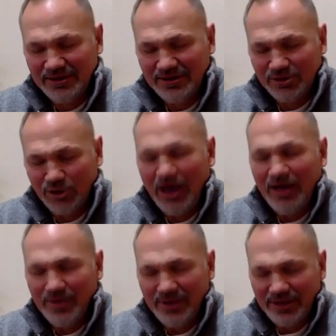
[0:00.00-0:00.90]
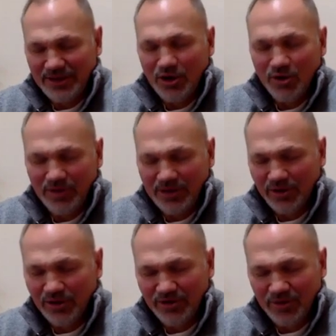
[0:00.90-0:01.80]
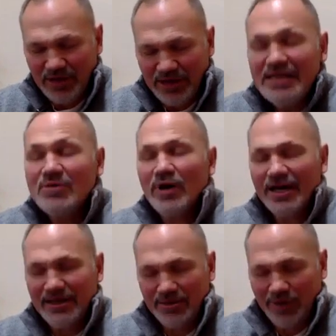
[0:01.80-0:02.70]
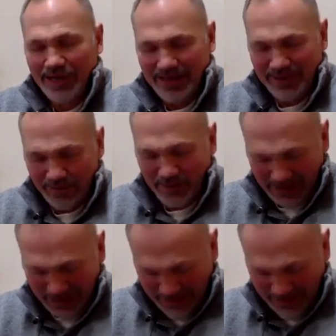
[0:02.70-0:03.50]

try me and know me, Lord, if there be any wicked way in me,